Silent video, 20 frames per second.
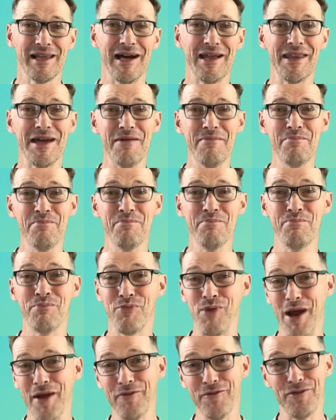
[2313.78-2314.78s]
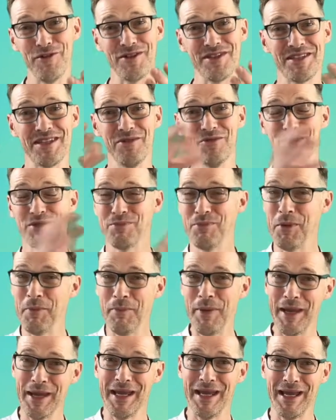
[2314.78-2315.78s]
Like that breakfast that was
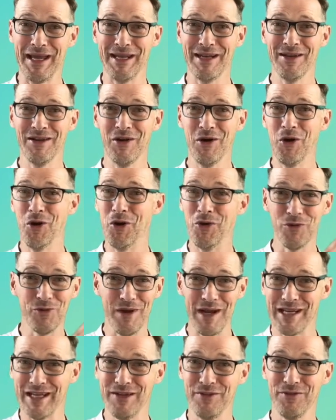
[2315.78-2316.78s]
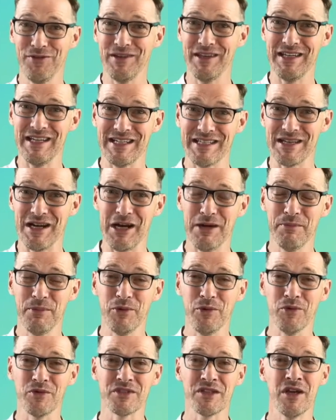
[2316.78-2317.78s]
prepared already for the
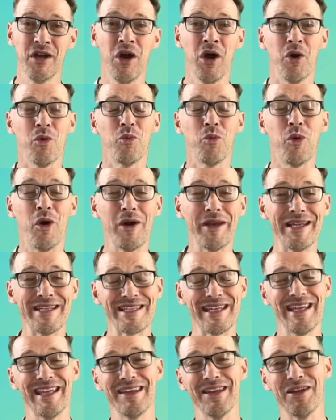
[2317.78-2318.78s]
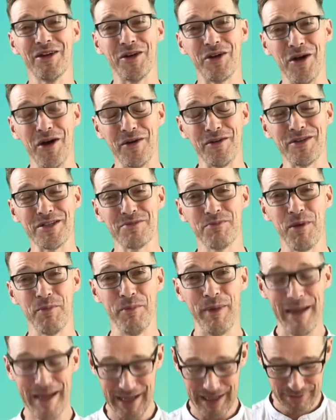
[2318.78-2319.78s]
disciples. What is it that God has
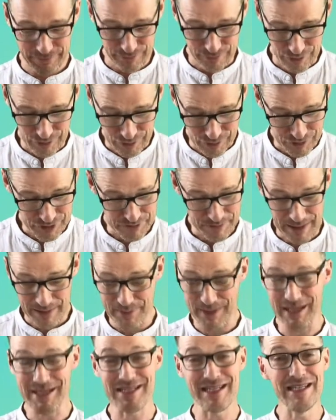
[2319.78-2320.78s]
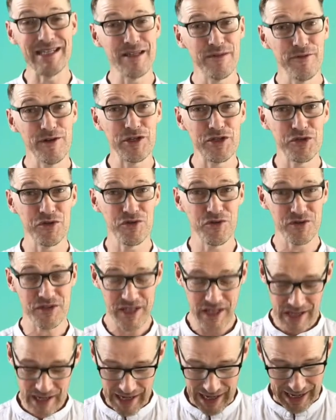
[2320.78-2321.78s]
prepared for us, maybe as
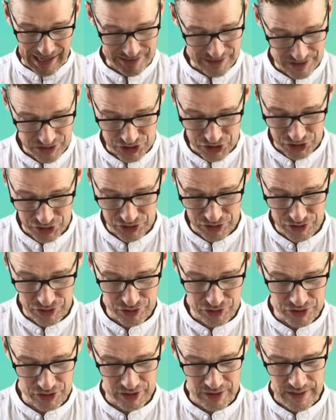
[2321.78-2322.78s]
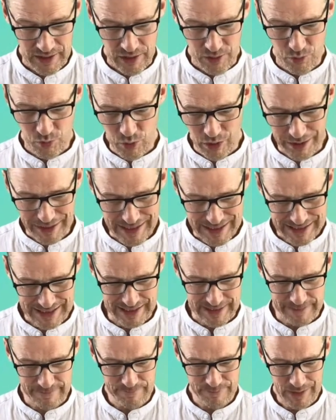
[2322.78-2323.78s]
individuals, as a church? What is
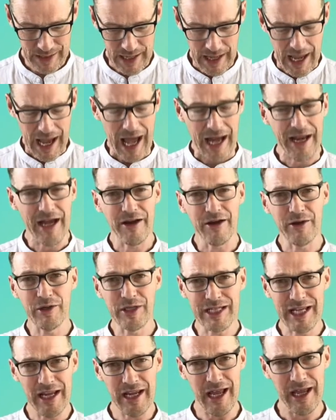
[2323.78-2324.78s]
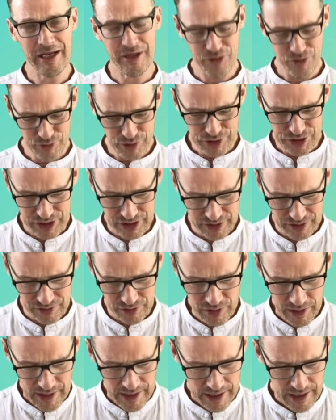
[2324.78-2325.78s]
it? And I want to encourage
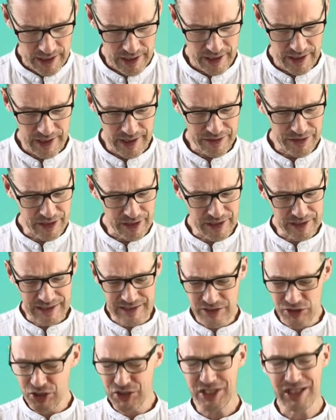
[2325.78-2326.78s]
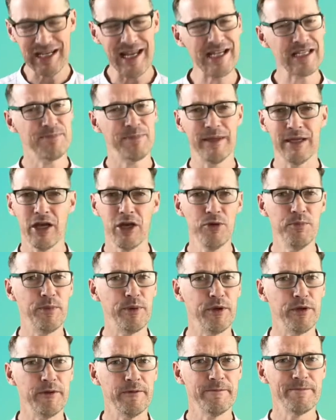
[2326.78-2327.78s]
you uh, just let's be
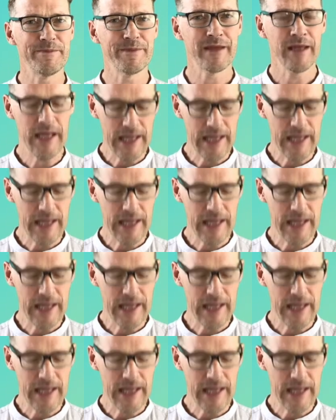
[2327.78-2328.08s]
open.